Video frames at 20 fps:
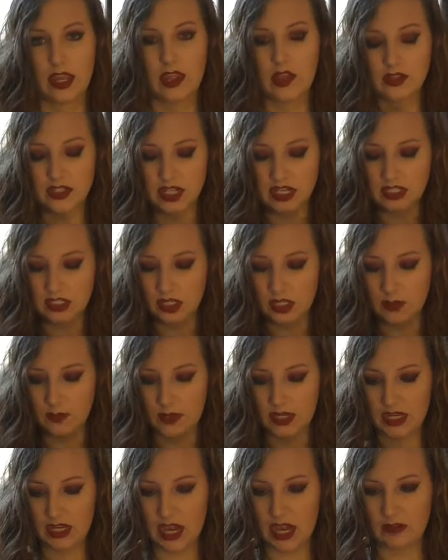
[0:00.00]
It looks like it's gonna
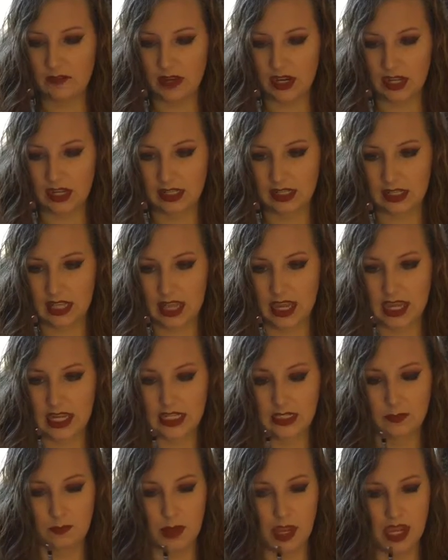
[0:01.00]
be kind of like a
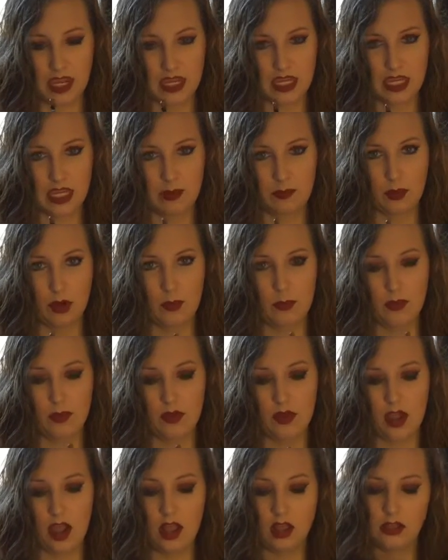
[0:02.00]
light pinky
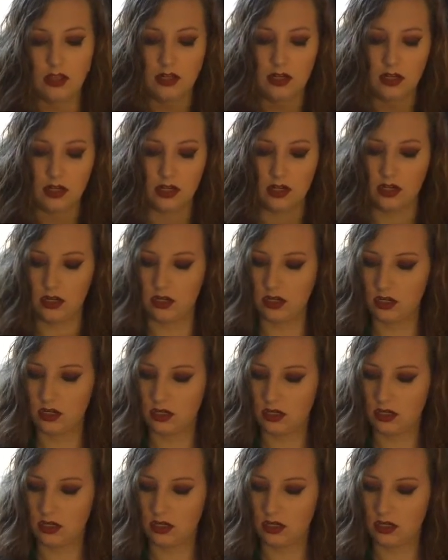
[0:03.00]
purple color,